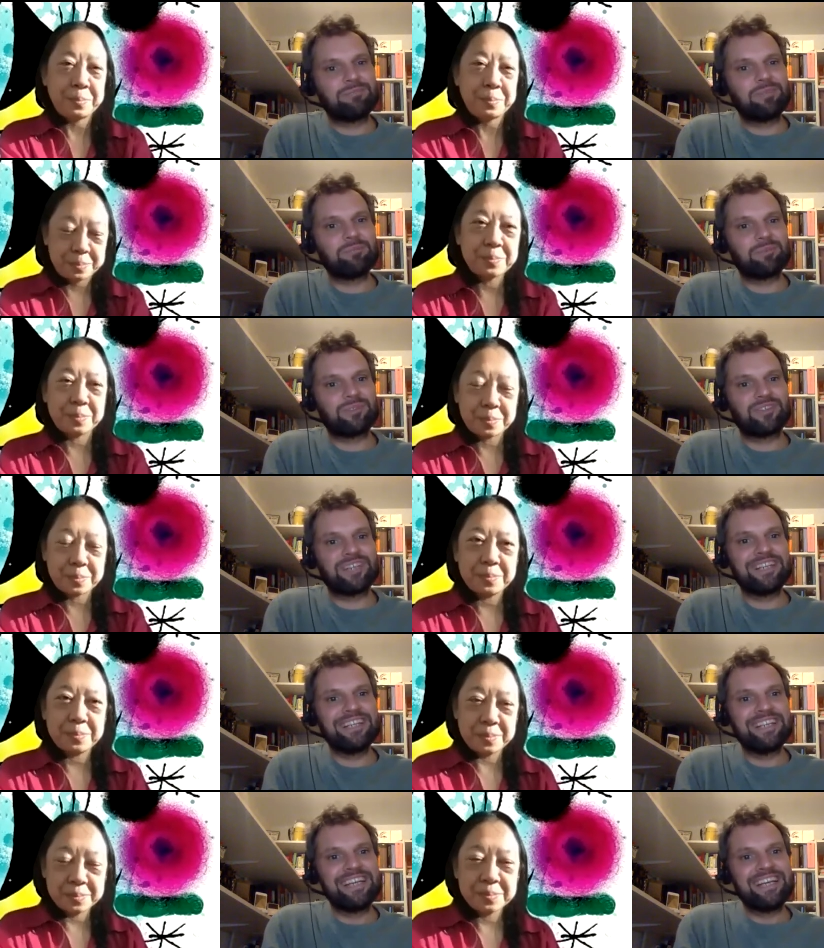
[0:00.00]
Speaker 1: people
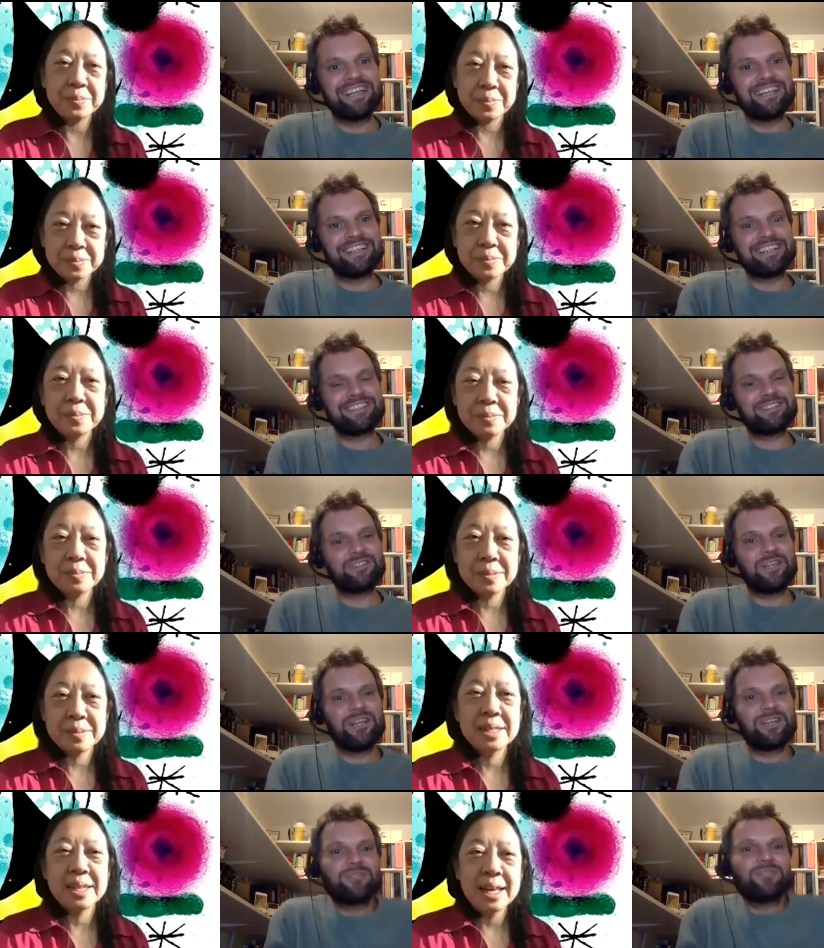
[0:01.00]
right uh,
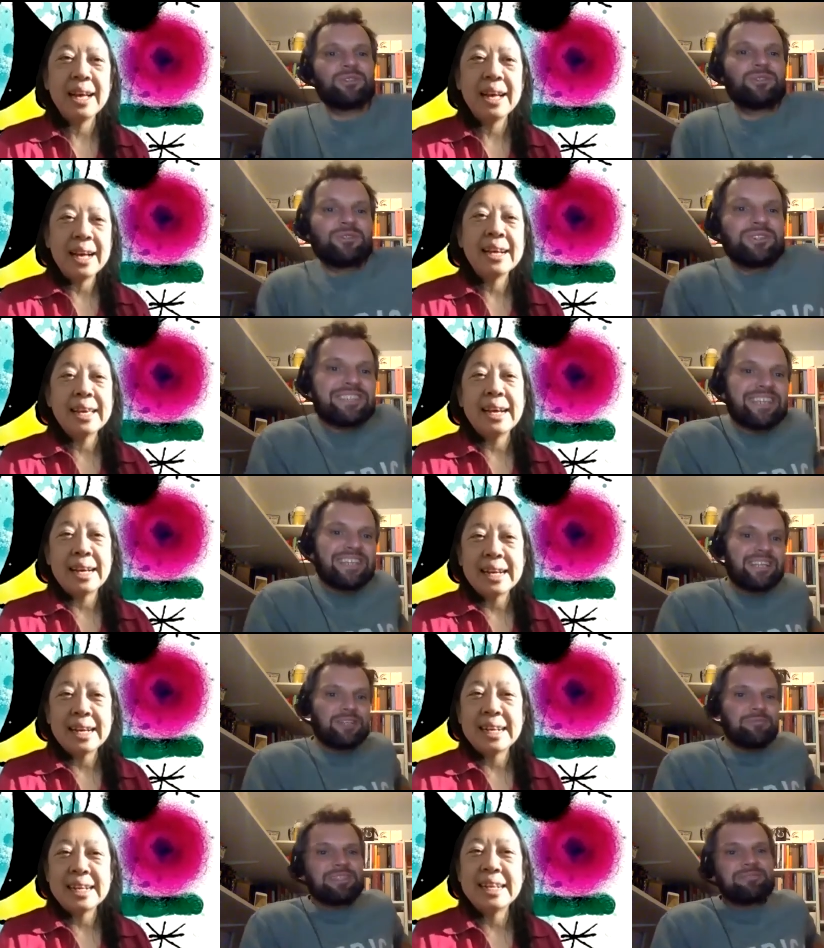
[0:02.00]
could, could yeah. you say a
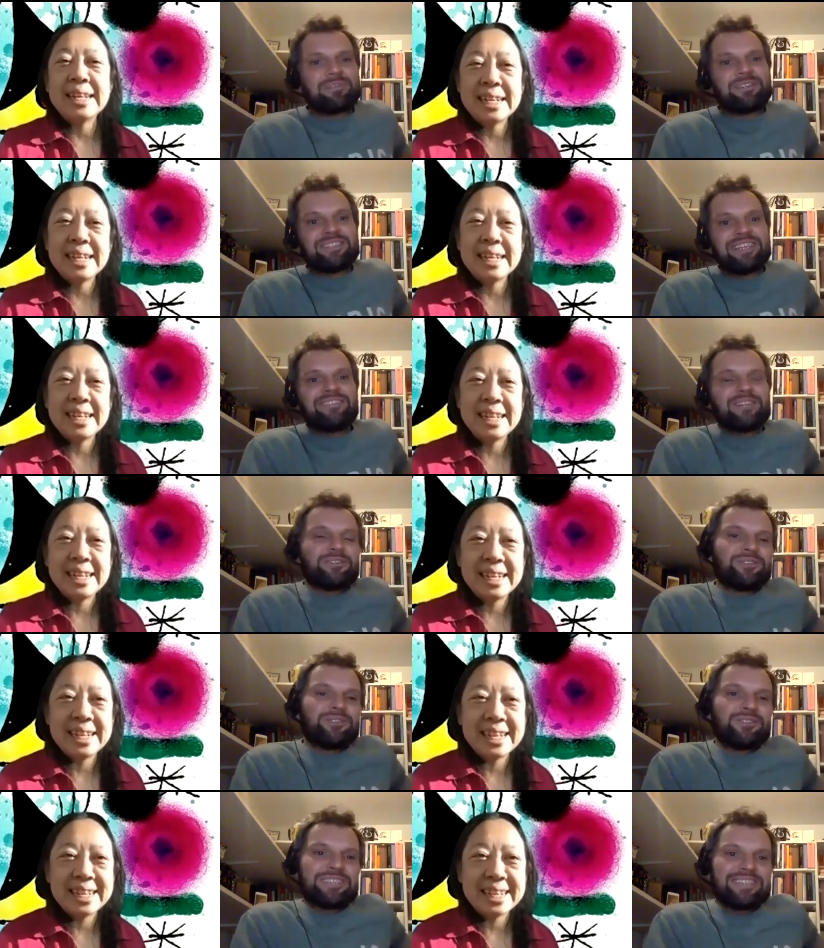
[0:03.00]
little bit about that how
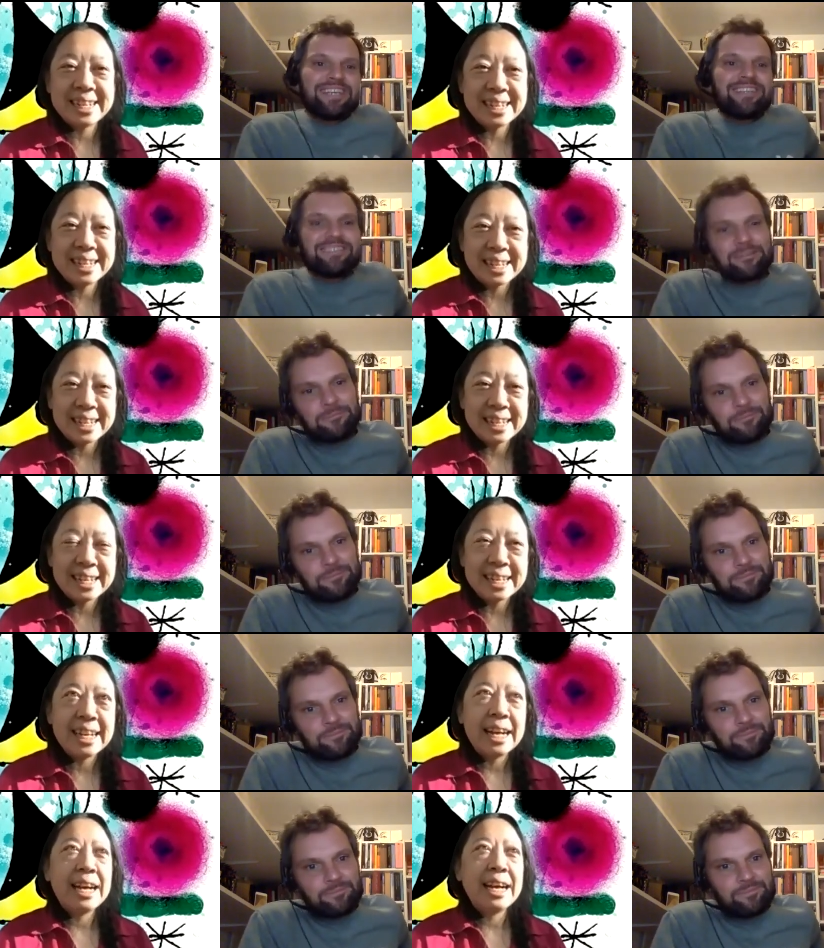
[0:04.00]
you see that
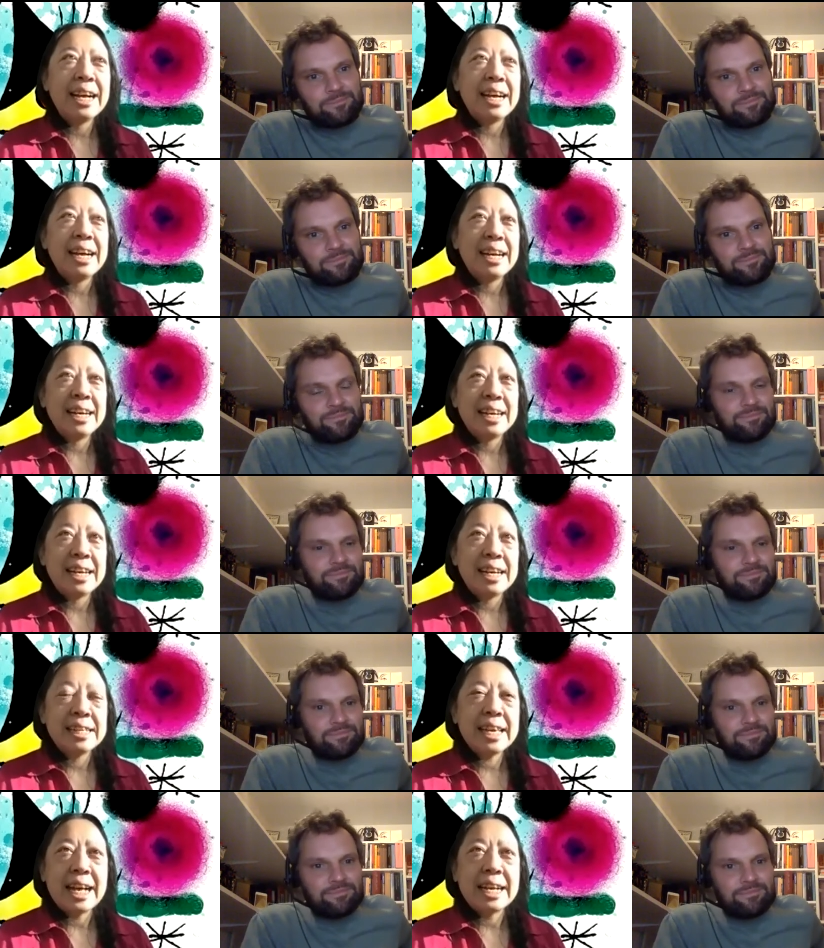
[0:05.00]

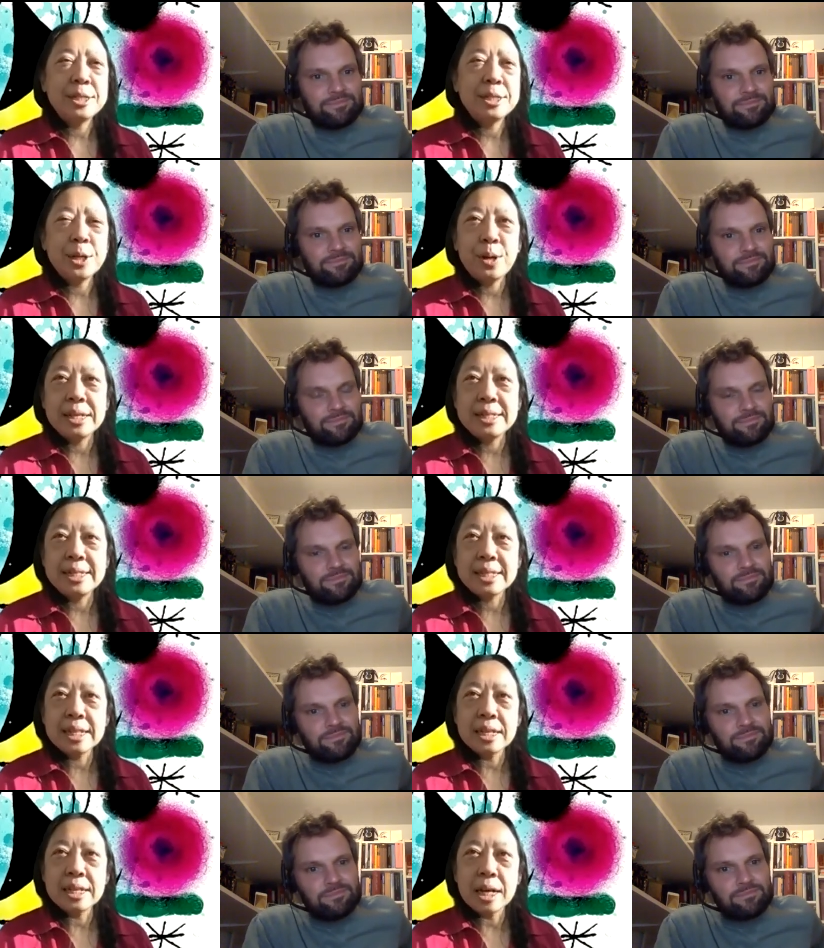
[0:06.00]
Speaker 2: yeah, so I think
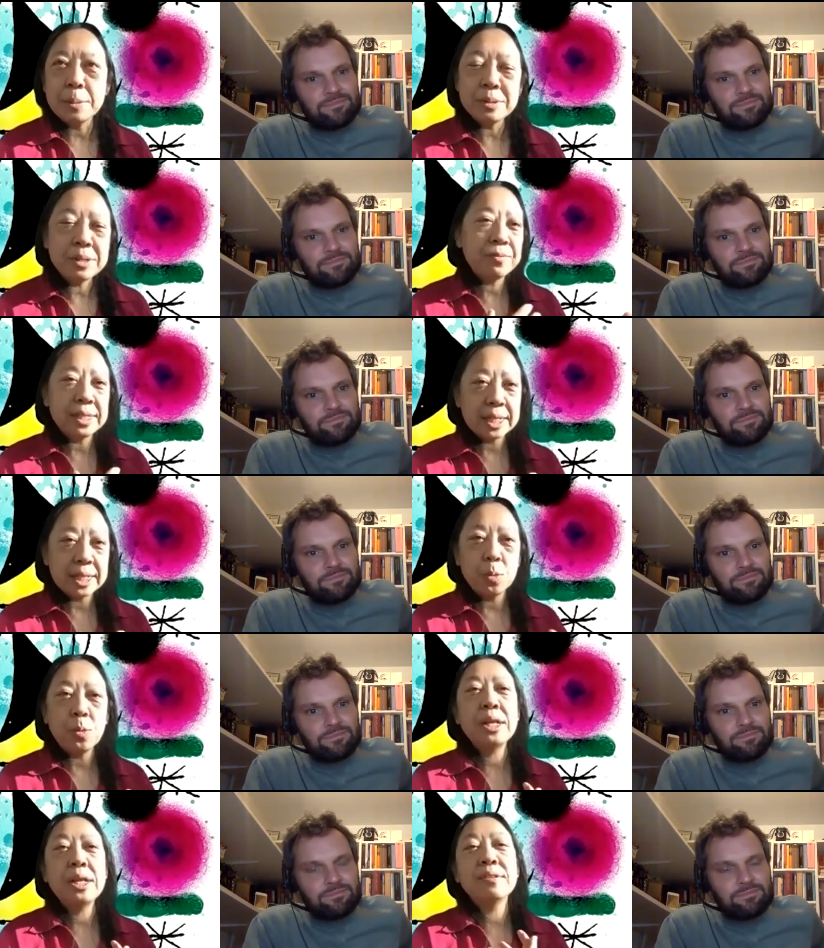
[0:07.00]
a couple different things.
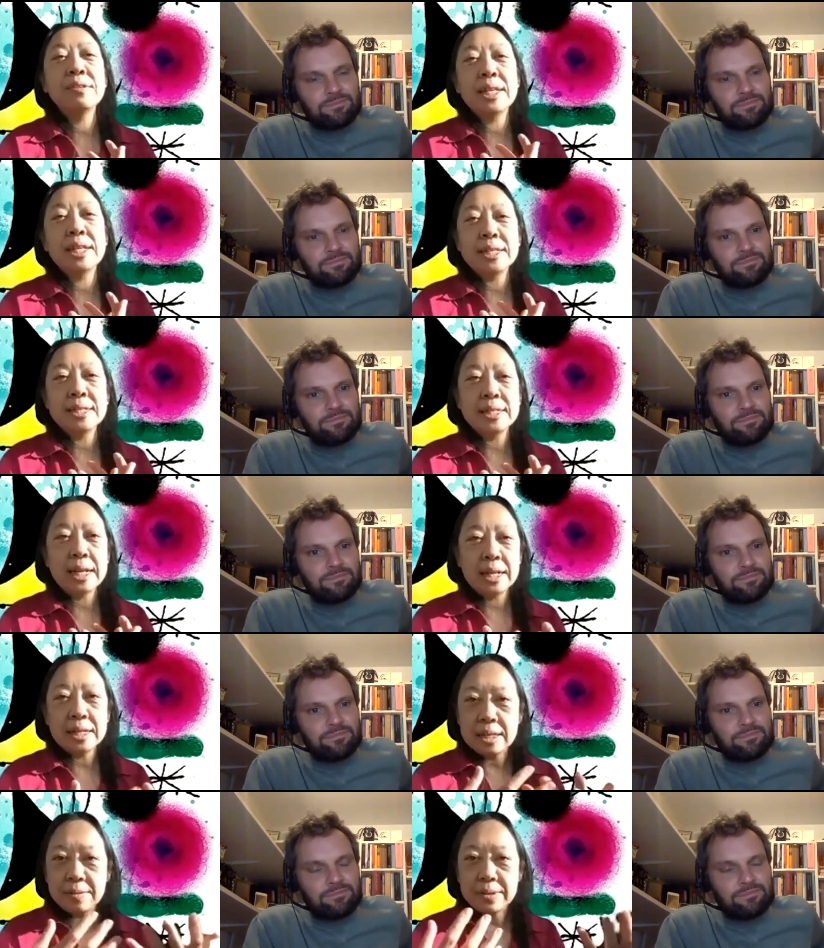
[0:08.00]
One of the things is that
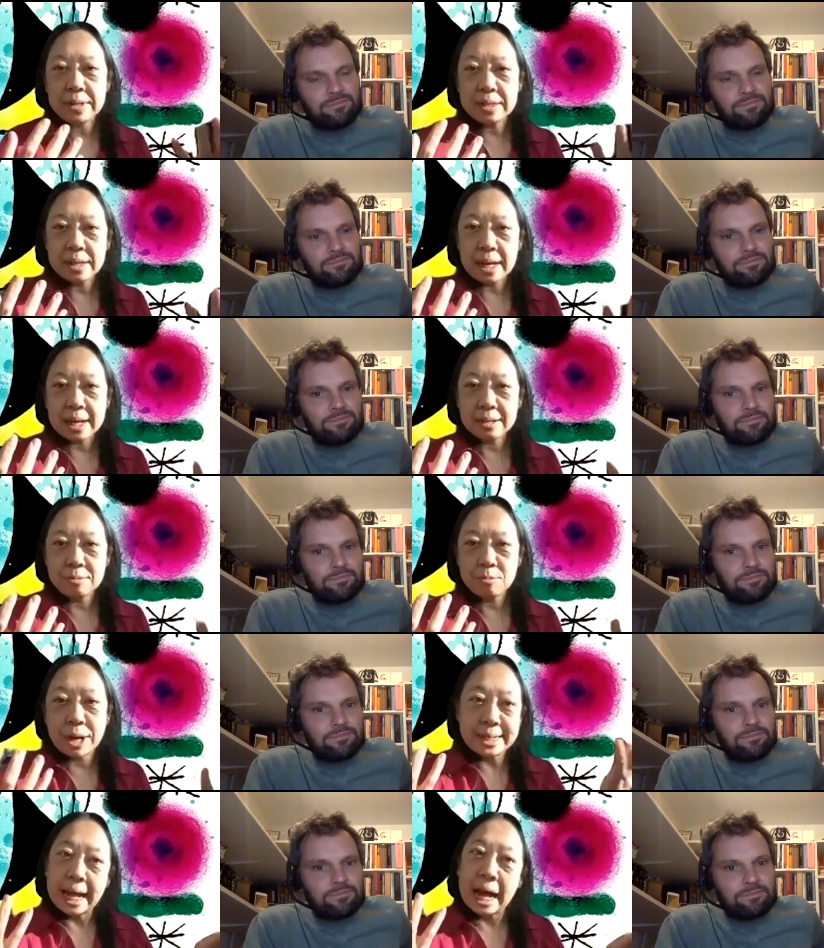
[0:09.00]
even like
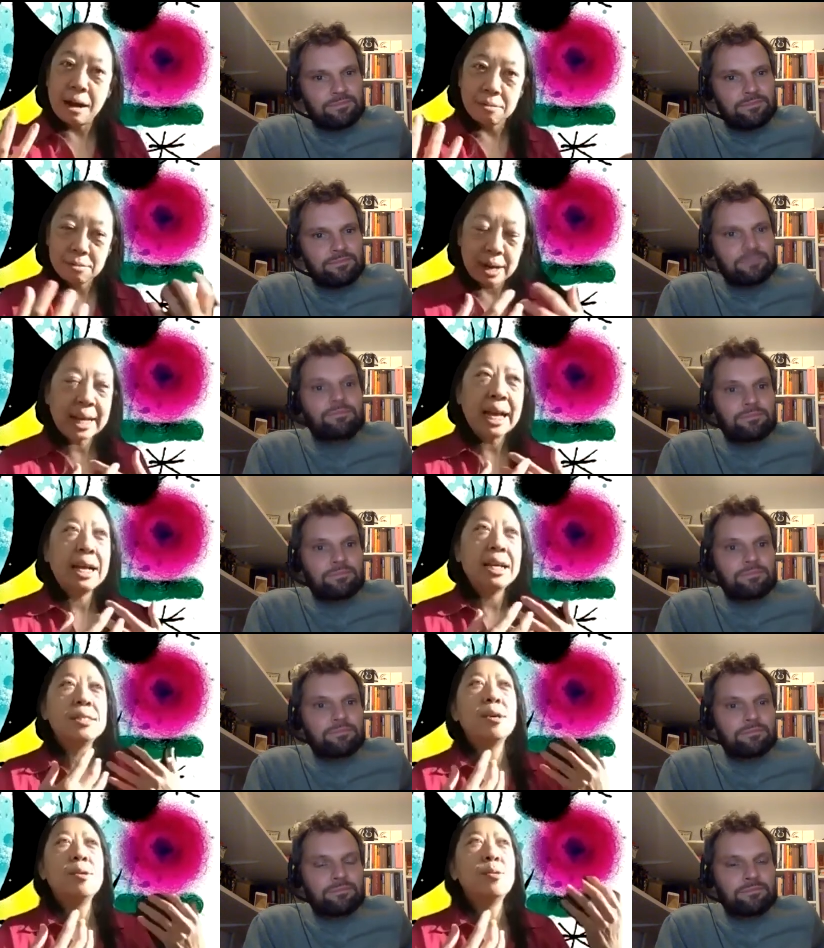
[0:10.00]
right now, right?
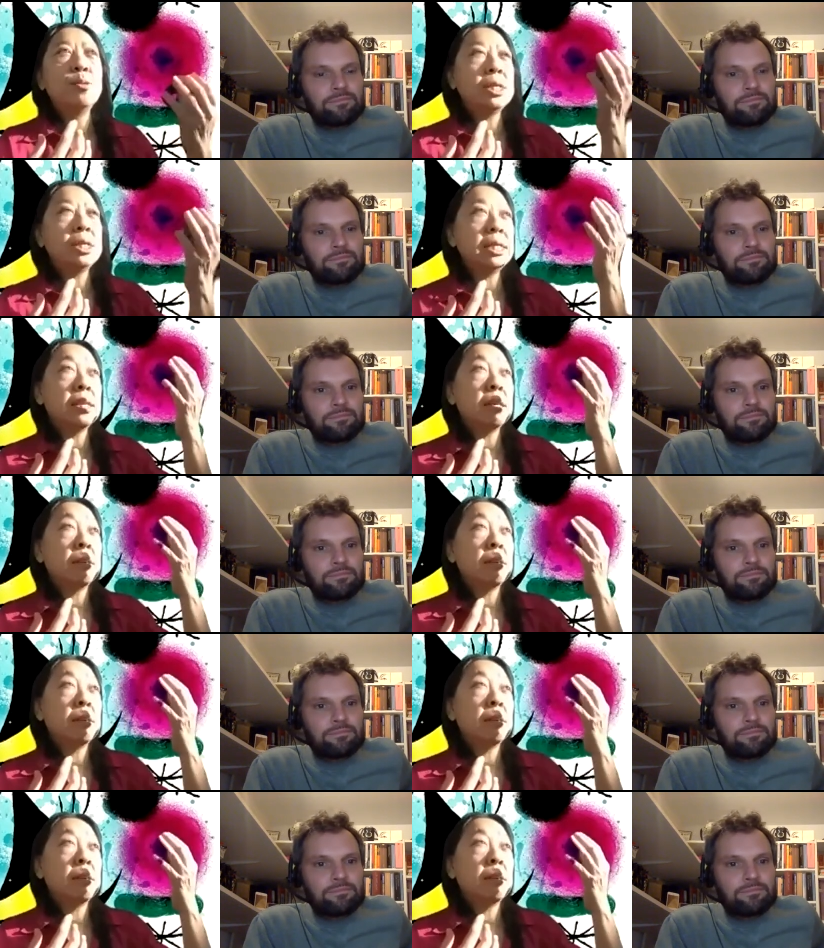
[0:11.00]
So we